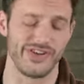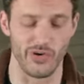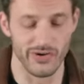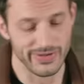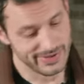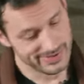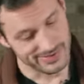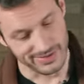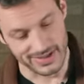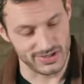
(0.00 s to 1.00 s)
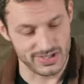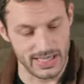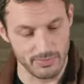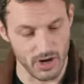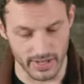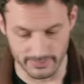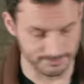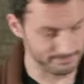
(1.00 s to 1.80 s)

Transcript: So let's just keep going.